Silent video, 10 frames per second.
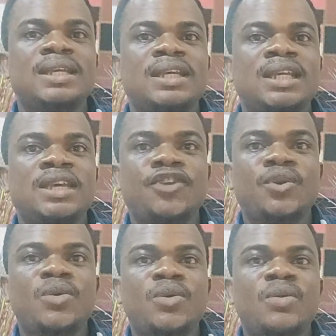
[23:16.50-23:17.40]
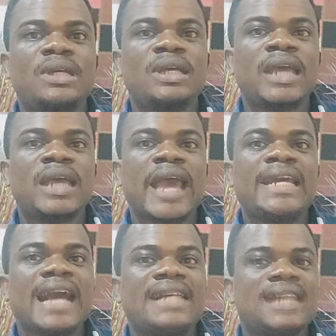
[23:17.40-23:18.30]
If
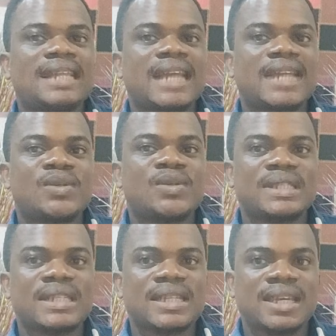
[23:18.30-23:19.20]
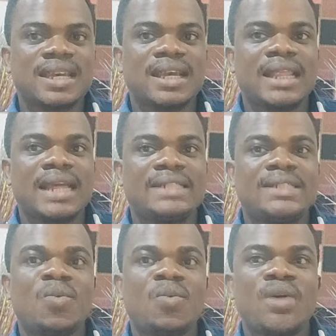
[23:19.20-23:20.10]
any answer that you see, that
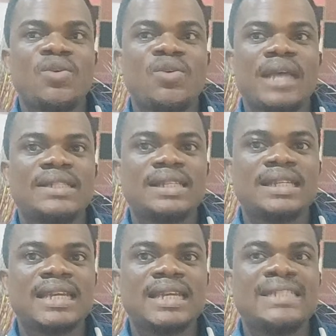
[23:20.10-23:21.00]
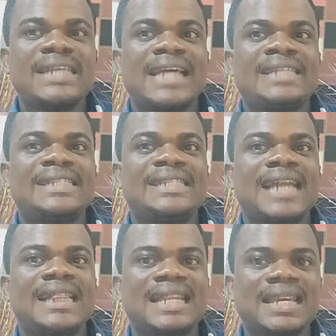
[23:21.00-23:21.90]
the word you are seeing is
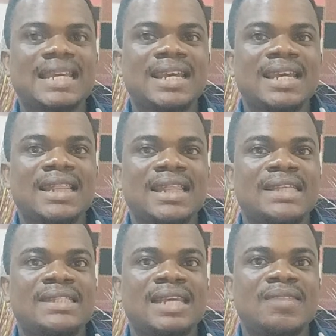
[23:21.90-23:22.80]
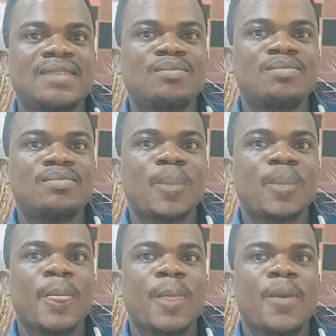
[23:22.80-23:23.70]
exactly the same
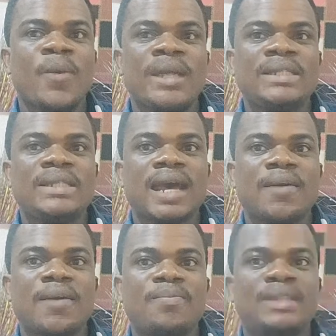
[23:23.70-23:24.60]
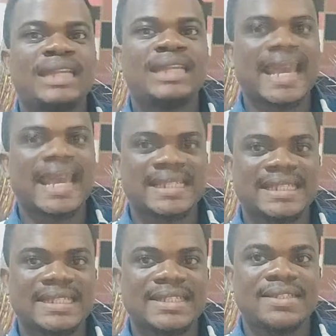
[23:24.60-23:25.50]
with the
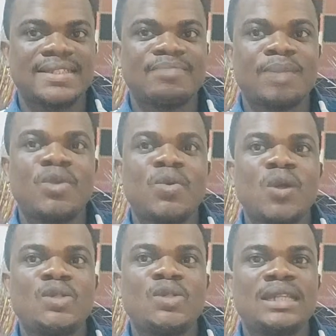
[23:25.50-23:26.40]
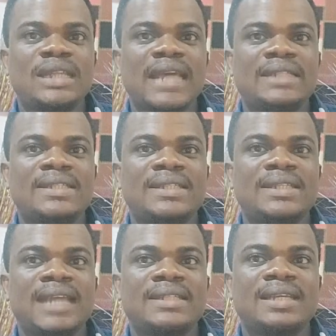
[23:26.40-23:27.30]
text. Maybe you go to the text
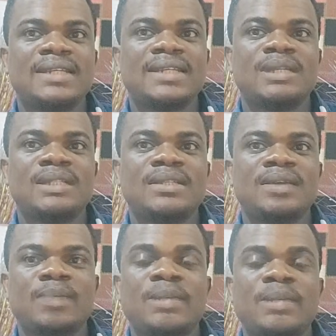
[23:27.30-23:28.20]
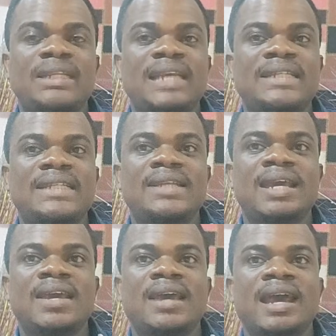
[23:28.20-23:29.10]
says,
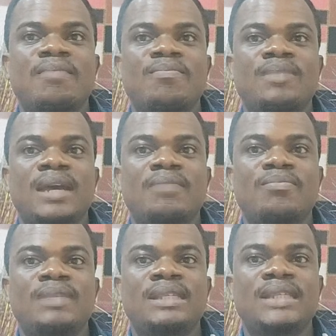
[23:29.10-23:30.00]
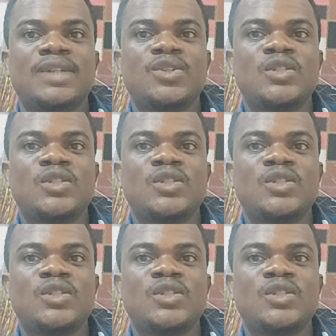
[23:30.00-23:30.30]
Mr.